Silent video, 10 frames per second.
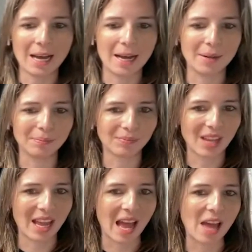And
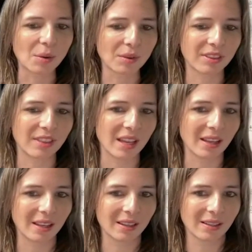I don't
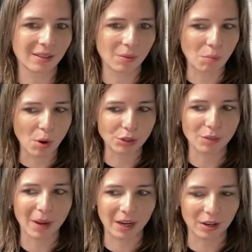think
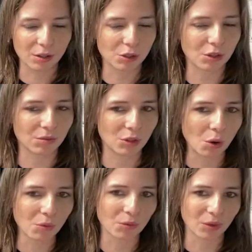most of my girls
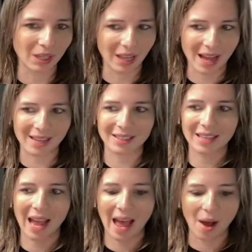don't
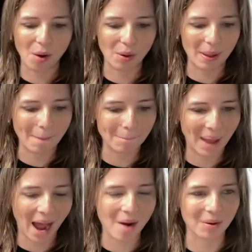realize how
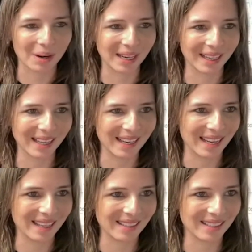empowering it
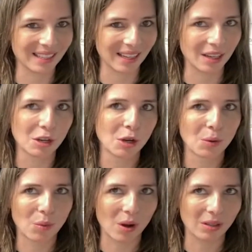is to,
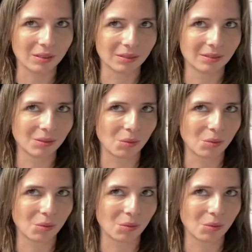well,